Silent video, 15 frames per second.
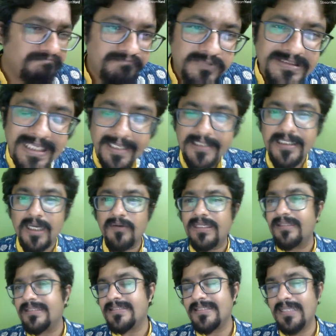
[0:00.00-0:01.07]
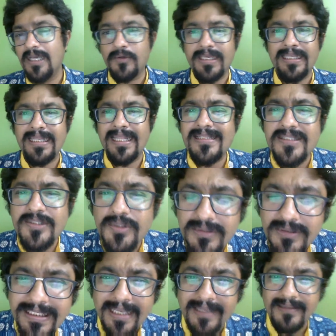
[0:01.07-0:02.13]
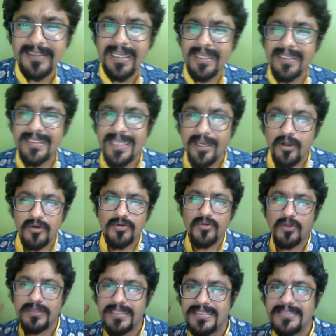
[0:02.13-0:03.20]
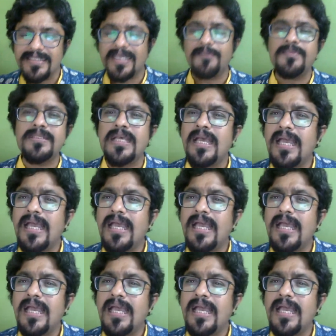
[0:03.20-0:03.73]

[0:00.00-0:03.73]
sat down and they said, okay, let's get on to all these names.